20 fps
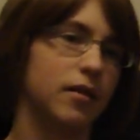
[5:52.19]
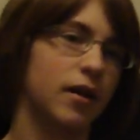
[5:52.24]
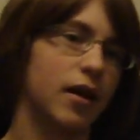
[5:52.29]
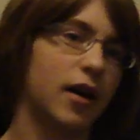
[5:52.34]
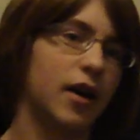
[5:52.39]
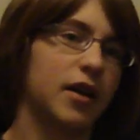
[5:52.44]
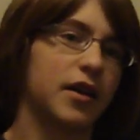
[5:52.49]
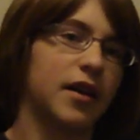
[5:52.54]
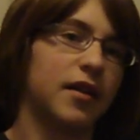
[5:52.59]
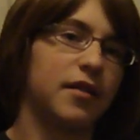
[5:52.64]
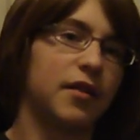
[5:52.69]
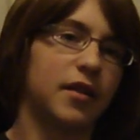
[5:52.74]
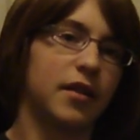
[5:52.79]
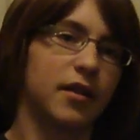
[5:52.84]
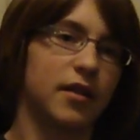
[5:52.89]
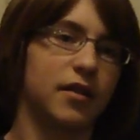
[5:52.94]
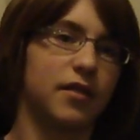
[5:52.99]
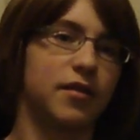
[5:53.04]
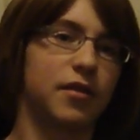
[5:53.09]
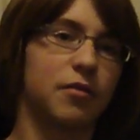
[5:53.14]
Uh,
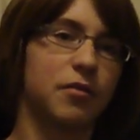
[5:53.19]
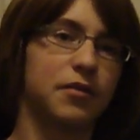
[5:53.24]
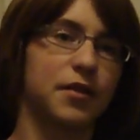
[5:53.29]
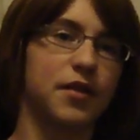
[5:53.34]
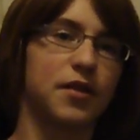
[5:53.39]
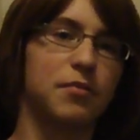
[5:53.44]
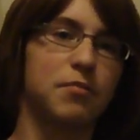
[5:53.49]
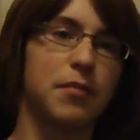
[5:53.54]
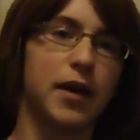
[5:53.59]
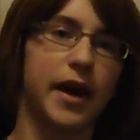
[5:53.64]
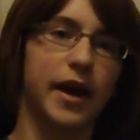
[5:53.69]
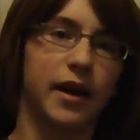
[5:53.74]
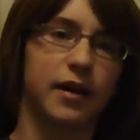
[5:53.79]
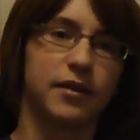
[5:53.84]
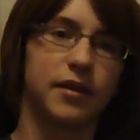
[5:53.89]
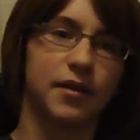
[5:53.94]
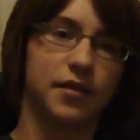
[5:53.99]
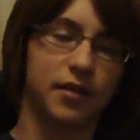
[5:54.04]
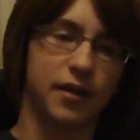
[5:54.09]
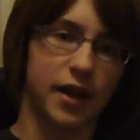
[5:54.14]
considering that the Mac
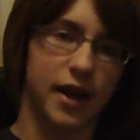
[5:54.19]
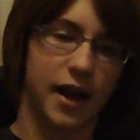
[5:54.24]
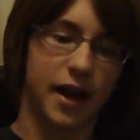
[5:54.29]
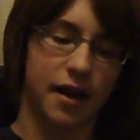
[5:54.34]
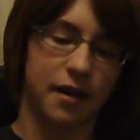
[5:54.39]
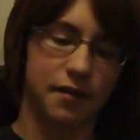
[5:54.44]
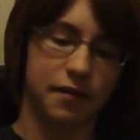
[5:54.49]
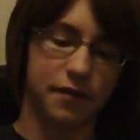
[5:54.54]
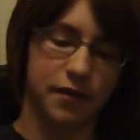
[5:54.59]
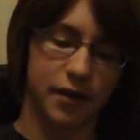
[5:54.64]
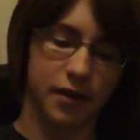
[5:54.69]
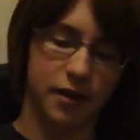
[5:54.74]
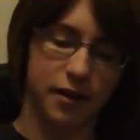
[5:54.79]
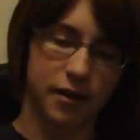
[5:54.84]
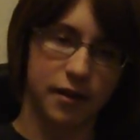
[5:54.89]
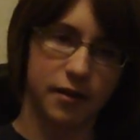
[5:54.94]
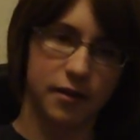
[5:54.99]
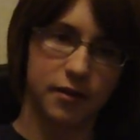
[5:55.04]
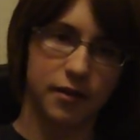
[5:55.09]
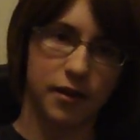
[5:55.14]
doesn't have
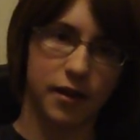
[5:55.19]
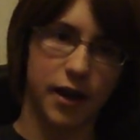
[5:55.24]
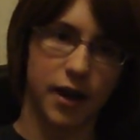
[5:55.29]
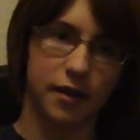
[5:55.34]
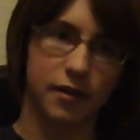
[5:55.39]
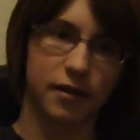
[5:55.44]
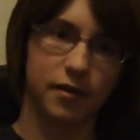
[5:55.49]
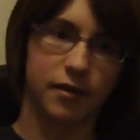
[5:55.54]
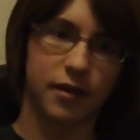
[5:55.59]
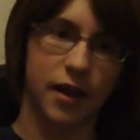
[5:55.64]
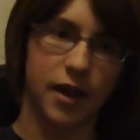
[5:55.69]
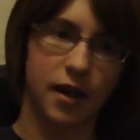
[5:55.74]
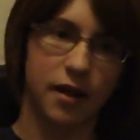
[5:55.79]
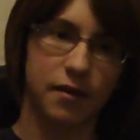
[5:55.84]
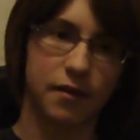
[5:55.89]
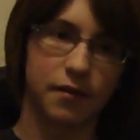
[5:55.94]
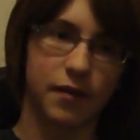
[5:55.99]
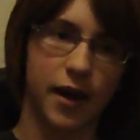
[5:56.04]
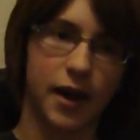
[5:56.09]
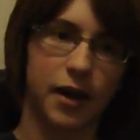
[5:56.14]
uh, ha doesn't
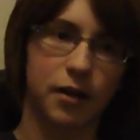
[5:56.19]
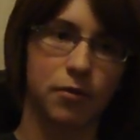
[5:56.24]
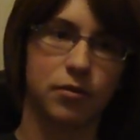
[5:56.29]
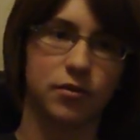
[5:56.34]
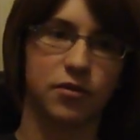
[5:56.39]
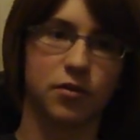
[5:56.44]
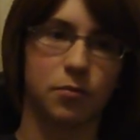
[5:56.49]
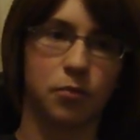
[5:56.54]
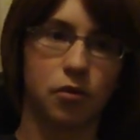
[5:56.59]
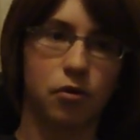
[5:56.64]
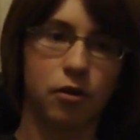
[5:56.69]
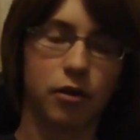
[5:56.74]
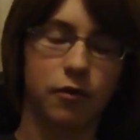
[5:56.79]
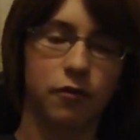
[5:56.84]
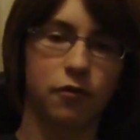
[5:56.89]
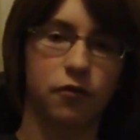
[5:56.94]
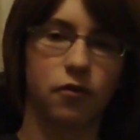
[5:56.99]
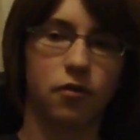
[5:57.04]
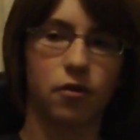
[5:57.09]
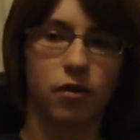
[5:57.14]
have adequate support
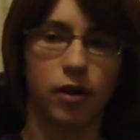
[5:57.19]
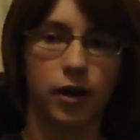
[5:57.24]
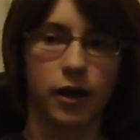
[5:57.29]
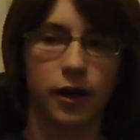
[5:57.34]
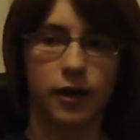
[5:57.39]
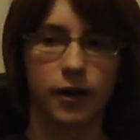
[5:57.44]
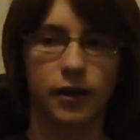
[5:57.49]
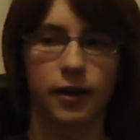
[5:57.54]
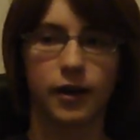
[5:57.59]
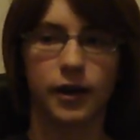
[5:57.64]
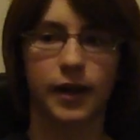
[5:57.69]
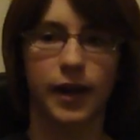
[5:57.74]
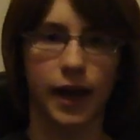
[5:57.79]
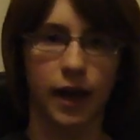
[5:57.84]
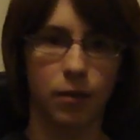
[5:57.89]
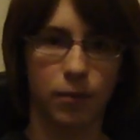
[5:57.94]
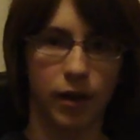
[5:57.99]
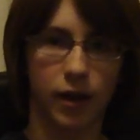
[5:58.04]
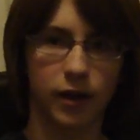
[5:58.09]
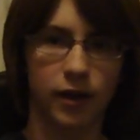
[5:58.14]
for
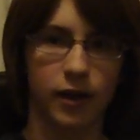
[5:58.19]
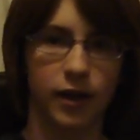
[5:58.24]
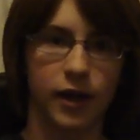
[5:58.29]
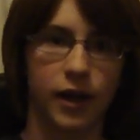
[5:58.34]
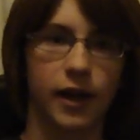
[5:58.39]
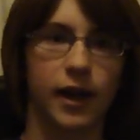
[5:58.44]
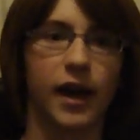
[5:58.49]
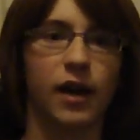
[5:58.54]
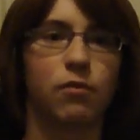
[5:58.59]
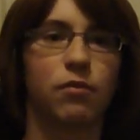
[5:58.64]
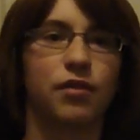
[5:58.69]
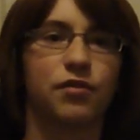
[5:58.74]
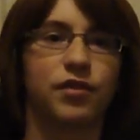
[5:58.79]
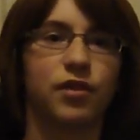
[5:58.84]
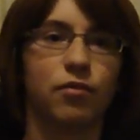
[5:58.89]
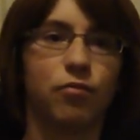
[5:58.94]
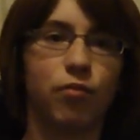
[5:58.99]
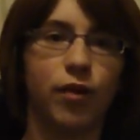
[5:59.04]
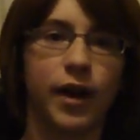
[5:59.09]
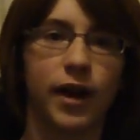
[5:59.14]
gaming, and once
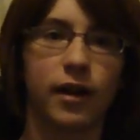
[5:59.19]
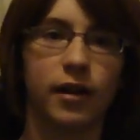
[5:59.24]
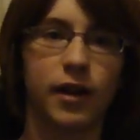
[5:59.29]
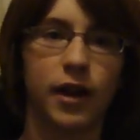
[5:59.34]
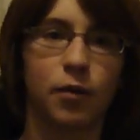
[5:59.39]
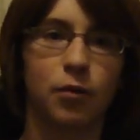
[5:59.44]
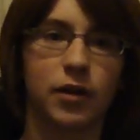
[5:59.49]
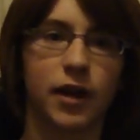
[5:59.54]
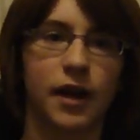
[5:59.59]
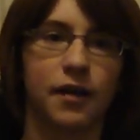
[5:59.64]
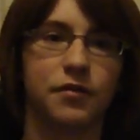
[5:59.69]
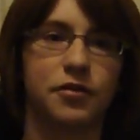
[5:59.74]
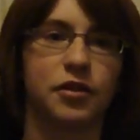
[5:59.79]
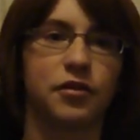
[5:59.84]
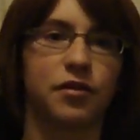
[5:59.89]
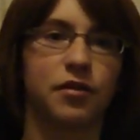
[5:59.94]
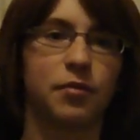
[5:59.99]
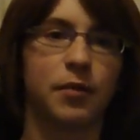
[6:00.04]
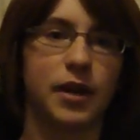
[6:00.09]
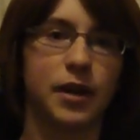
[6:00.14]
it will, it will have
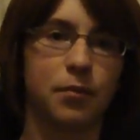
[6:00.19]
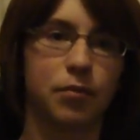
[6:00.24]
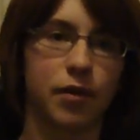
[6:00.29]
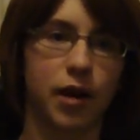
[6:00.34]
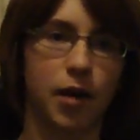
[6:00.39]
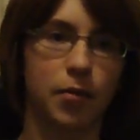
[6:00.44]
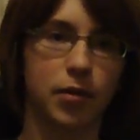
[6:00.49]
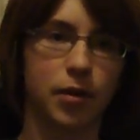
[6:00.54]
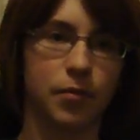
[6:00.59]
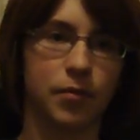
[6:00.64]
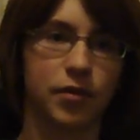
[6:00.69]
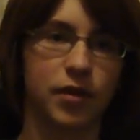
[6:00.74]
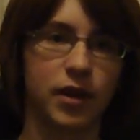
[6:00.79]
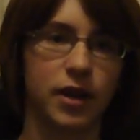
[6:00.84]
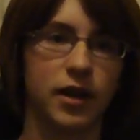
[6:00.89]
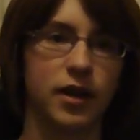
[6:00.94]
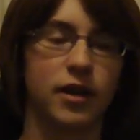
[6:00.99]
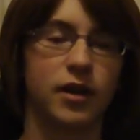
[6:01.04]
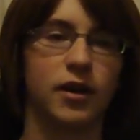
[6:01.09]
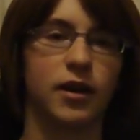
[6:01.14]
just as many problems.
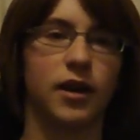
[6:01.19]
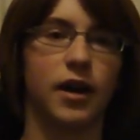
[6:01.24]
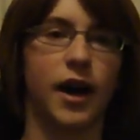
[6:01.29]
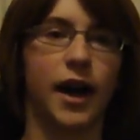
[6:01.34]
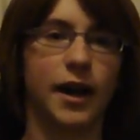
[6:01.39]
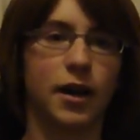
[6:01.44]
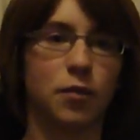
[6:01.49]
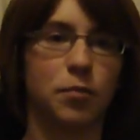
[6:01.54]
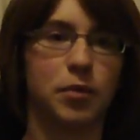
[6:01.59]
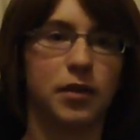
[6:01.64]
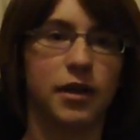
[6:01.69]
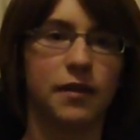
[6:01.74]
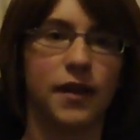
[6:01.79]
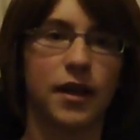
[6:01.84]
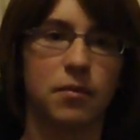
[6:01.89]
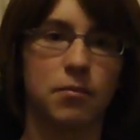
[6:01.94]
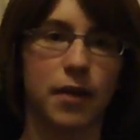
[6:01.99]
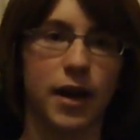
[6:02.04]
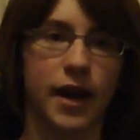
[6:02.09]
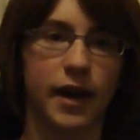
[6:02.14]
I don't believe
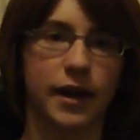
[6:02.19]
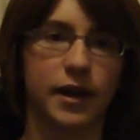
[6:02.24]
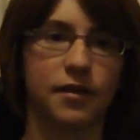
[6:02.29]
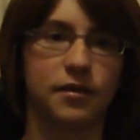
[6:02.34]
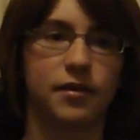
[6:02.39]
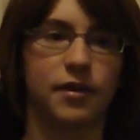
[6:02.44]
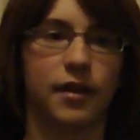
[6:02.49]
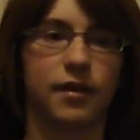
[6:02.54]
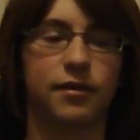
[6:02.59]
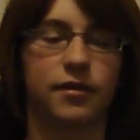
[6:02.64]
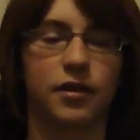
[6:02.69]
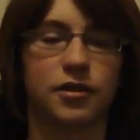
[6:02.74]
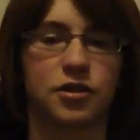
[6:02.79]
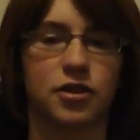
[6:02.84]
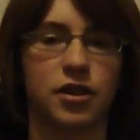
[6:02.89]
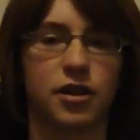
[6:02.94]
that Mac is, is such